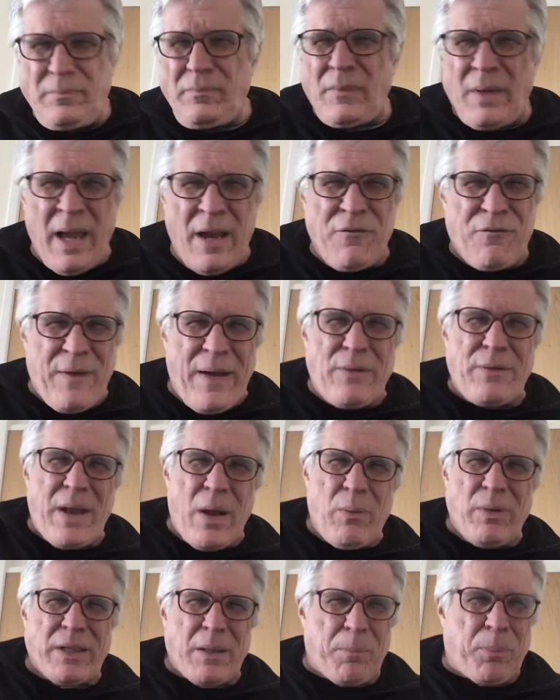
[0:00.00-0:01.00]
I found
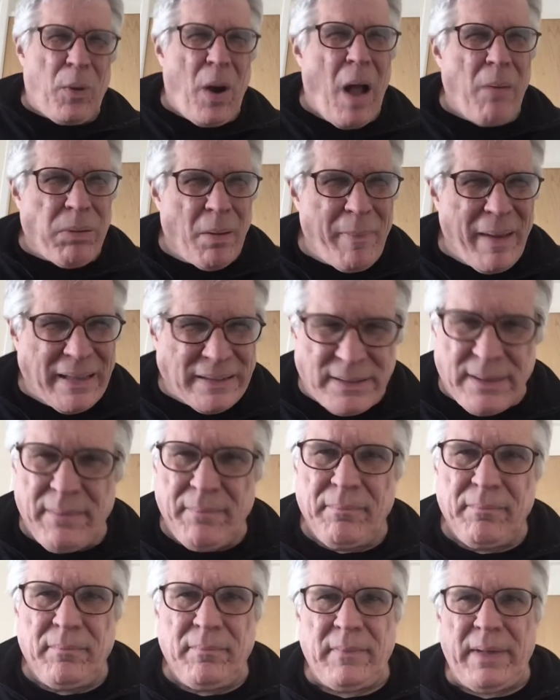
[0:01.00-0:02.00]
out what the problem is,
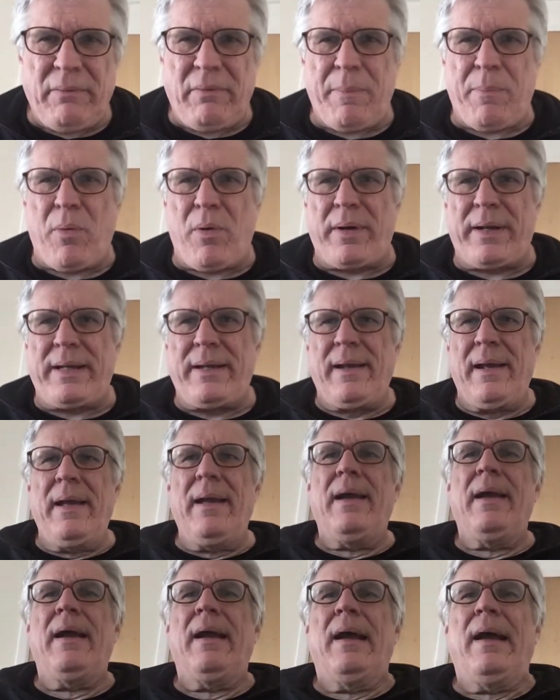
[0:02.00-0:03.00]
he reported.
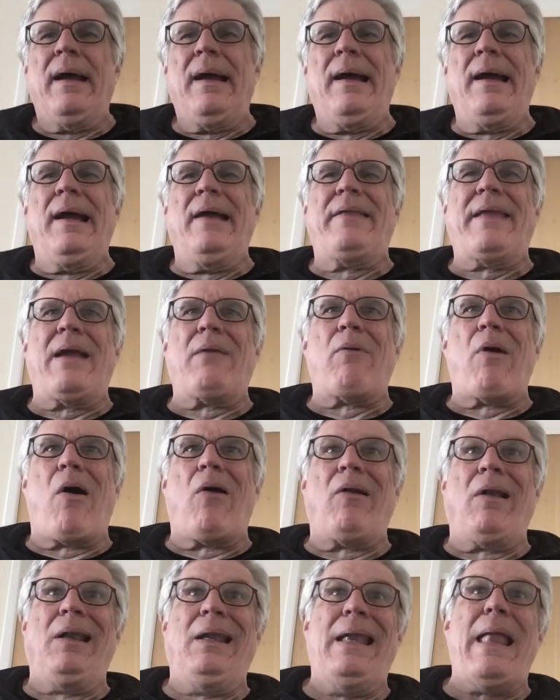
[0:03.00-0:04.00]
There
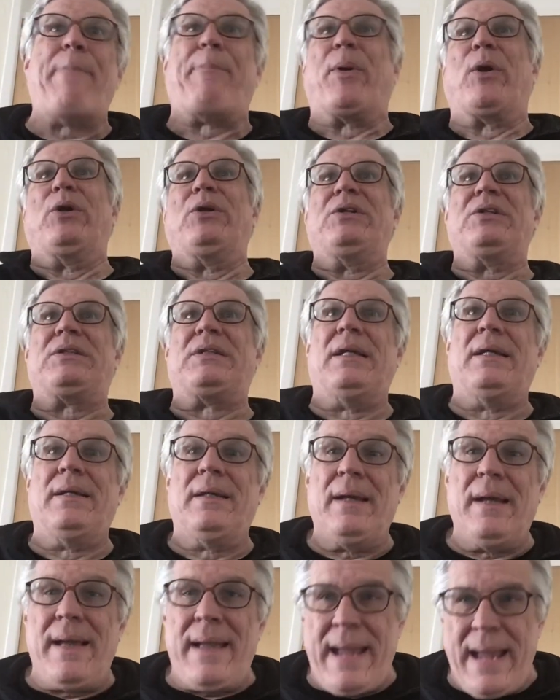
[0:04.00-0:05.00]
are lepers
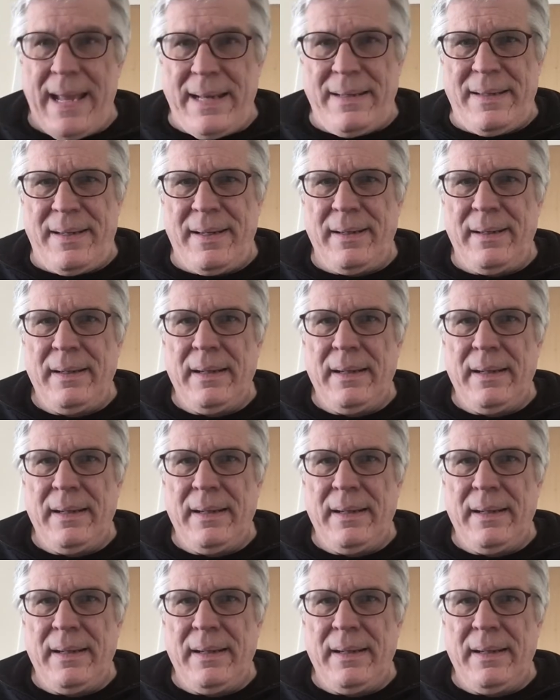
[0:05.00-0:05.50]
ahead.